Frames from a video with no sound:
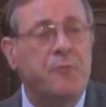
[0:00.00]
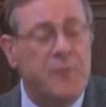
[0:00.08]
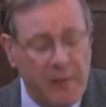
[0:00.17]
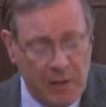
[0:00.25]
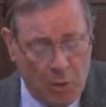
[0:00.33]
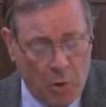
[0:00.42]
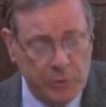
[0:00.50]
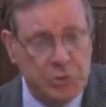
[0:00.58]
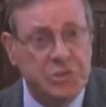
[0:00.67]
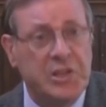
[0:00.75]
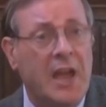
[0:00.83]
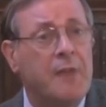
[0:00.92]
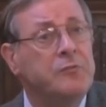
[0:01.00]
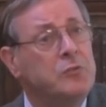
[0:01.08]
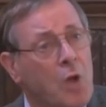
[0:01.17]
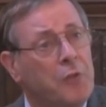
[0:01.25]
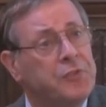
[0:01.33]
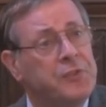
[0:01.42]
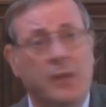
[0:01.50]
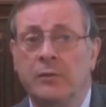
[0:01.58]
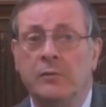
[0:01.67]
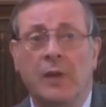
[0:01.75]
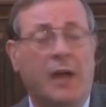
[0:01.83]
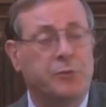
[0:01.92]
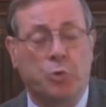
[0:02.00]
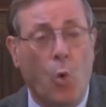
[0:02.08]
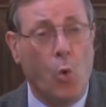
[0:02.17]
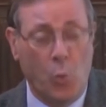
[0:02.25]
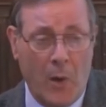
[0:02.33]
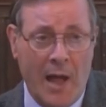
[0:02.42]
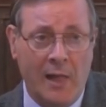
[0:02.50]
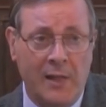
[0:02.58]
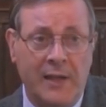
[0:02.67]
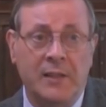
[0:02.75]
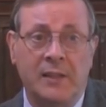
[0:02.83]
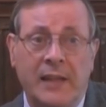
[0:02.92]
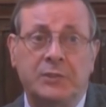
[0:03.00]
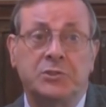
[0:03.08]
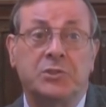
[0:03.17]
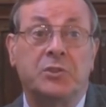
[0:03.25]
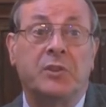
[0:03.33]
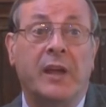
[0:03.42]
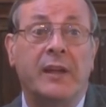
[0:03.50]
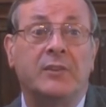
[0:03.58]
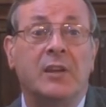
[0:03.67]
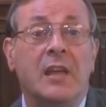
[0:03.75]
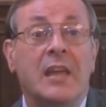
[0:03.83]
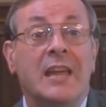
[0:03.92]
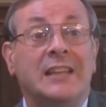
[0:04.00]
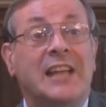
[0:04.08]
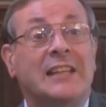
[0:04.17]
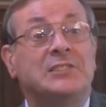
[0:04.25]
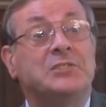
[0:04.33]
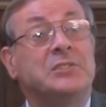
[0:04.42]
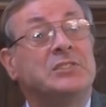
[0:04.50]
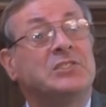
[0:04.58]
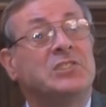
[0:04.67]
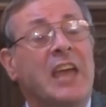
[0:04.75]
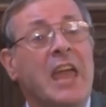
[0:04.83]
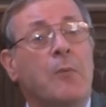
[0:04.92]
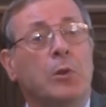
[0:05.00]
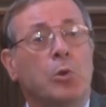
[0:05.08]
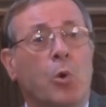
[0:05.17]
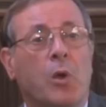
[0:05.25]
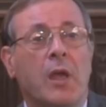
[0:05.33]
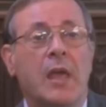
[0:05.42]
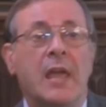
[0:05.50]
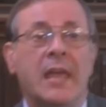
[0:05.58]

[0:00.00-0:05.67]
been very conscious I have not done at all well in lectures to date is actually to say, well, look,